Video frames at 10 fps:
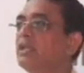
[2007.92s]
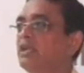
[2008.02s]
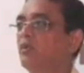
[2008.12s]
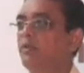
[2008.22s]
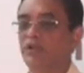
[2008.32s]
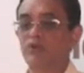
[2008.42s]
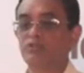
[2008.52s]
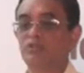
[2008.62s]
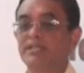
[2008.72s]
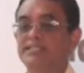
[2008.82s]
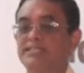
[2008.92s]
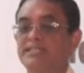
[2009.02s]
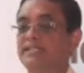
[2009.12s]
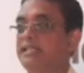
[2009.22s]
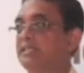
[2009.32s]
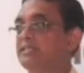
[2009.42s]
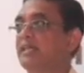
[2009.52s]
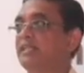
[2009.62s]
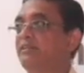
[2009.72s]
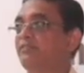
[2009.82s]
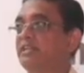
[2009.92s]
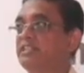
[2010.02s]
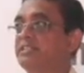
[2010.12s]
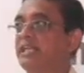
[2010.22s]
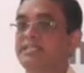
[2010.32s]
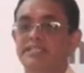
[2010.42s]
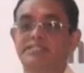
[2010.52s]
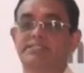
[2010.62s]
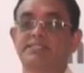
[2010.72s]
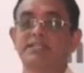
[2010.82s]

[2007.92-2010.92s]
Now we will go through, as I said, these are the different stages